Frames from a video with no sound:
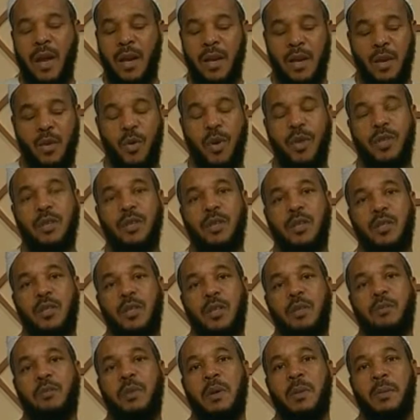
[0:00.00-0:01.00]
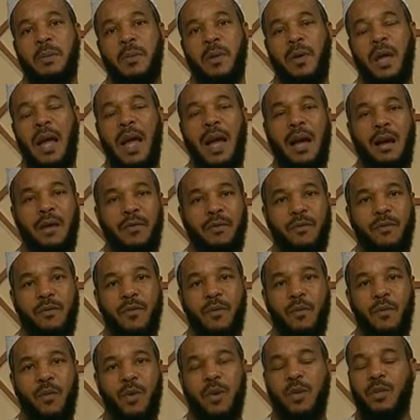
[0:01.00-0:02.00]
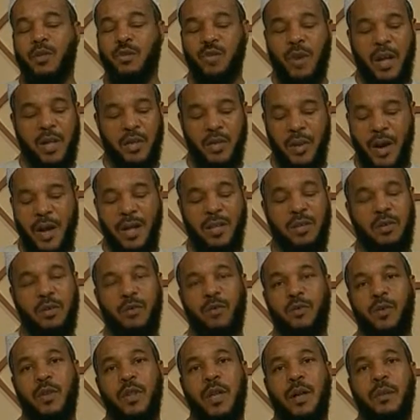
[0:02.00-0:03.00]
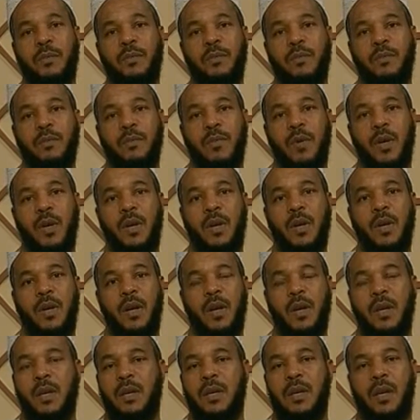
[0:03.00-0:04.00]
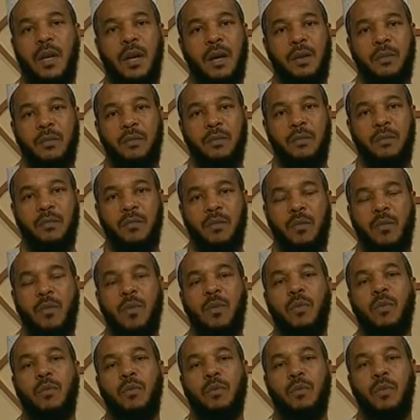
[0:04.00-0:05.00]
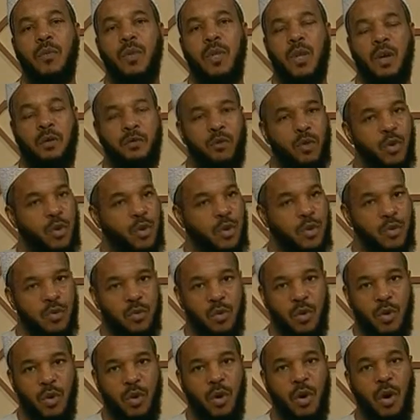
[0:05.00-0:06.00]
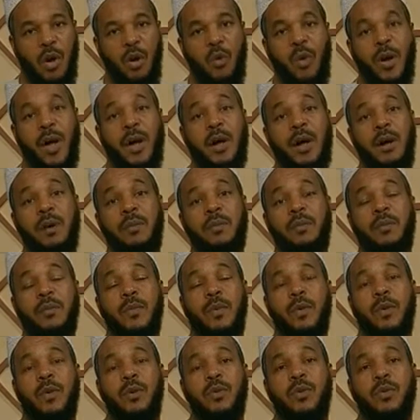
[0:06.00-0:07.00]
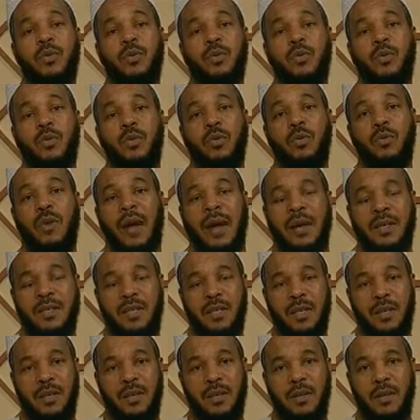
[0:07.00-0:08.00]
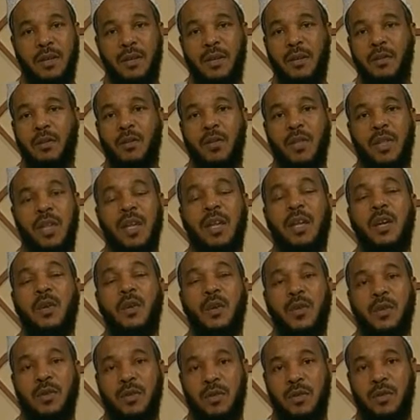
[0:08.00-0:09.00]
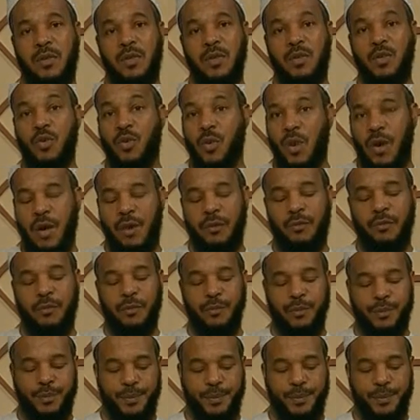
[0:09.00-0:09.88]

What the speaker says: Any questions that people have, we'll try to answer for them. And dear viewers, you're all welcome to write in with any questions that you have.